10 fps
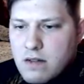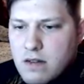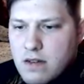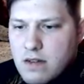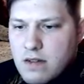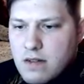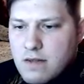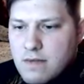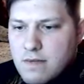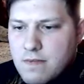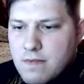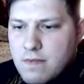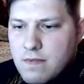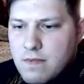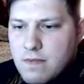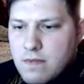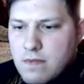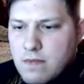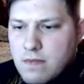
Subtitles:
[no speech]